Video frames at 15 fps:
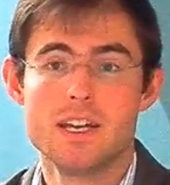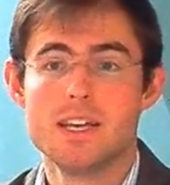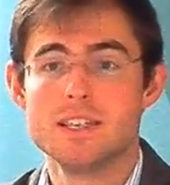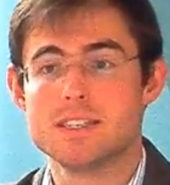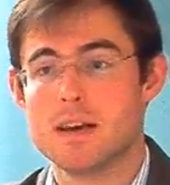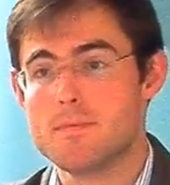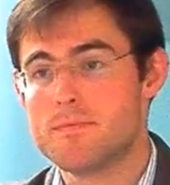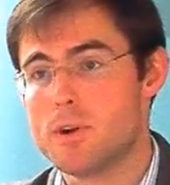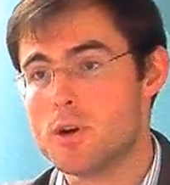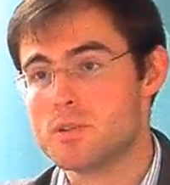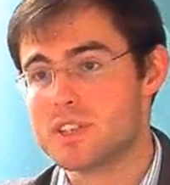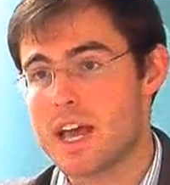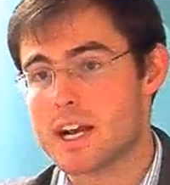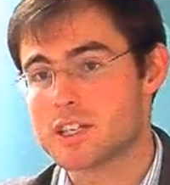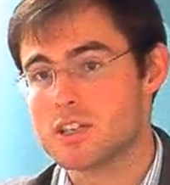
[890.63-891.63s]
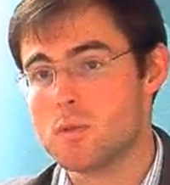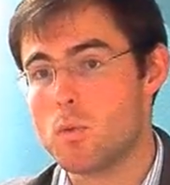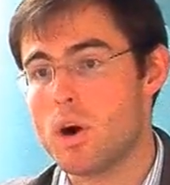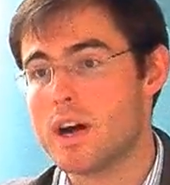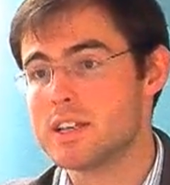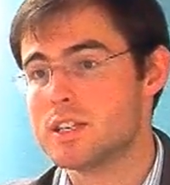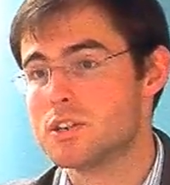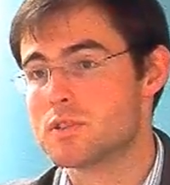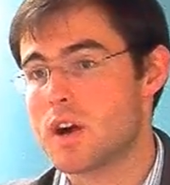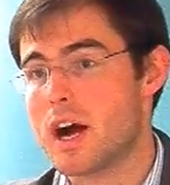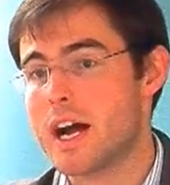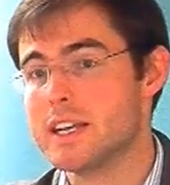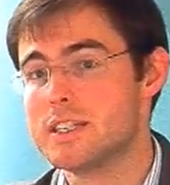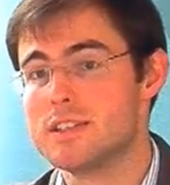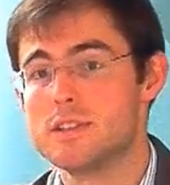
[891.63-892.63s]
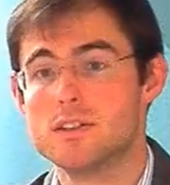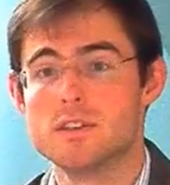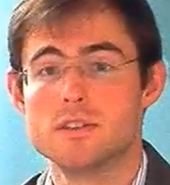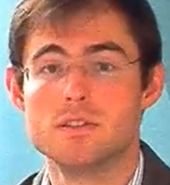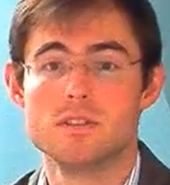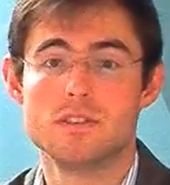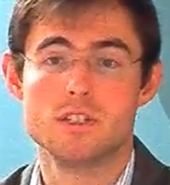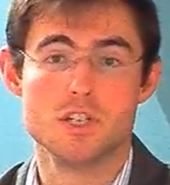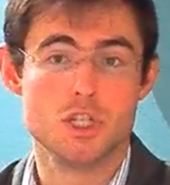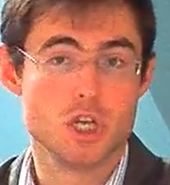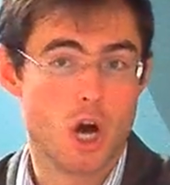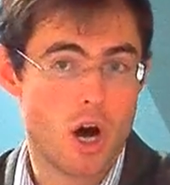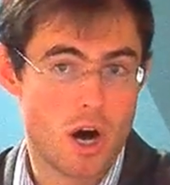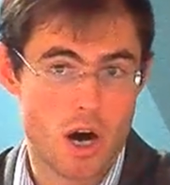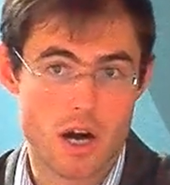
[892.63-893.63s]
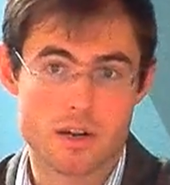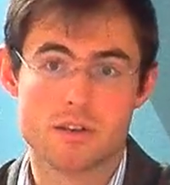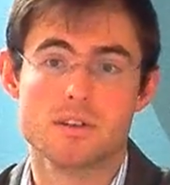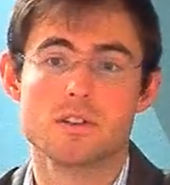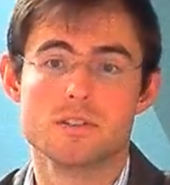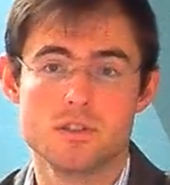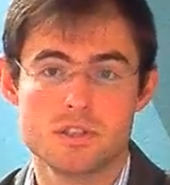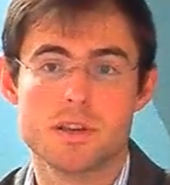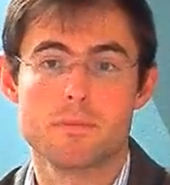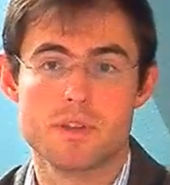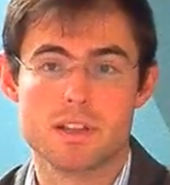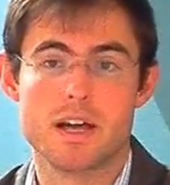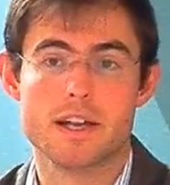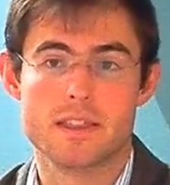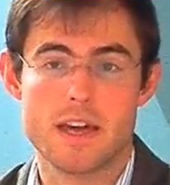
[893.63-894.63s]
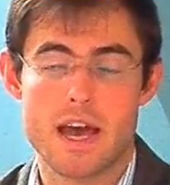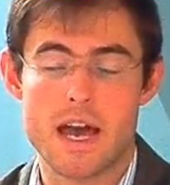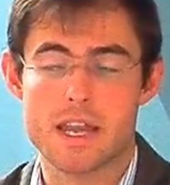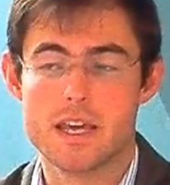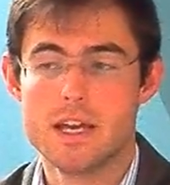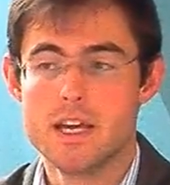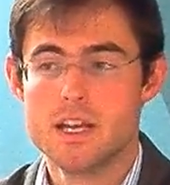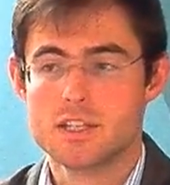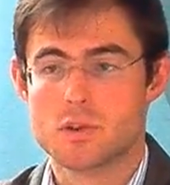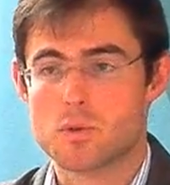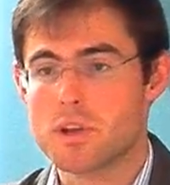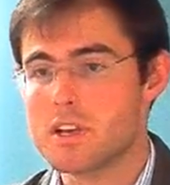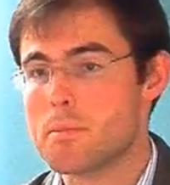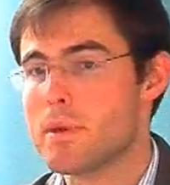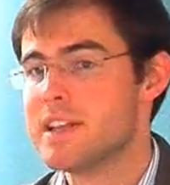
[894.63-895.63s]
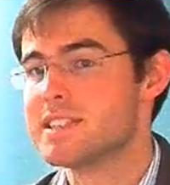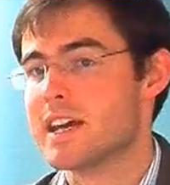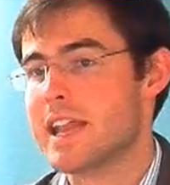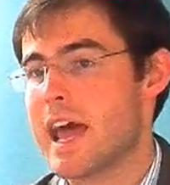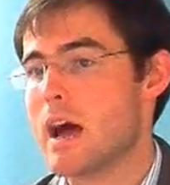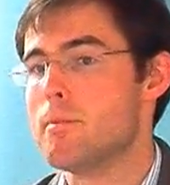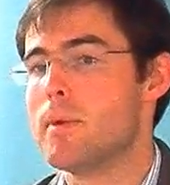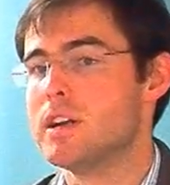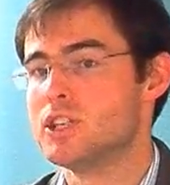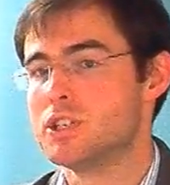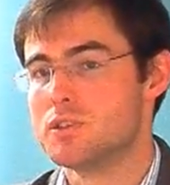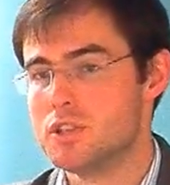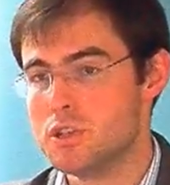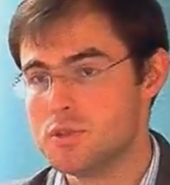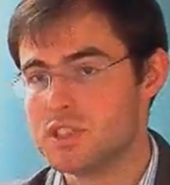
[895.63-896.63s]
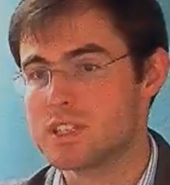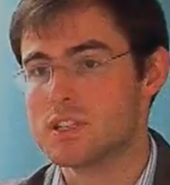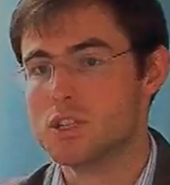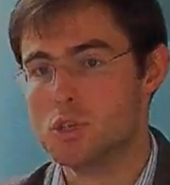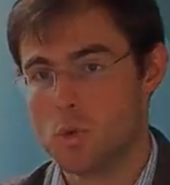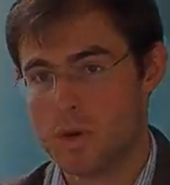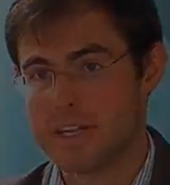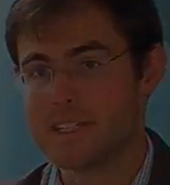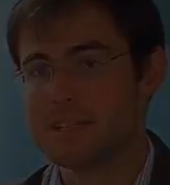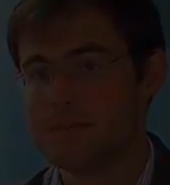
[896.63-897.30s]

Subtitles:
Some folks actually want to try to jog or do something like that. So it really depends on how much you're using the joint.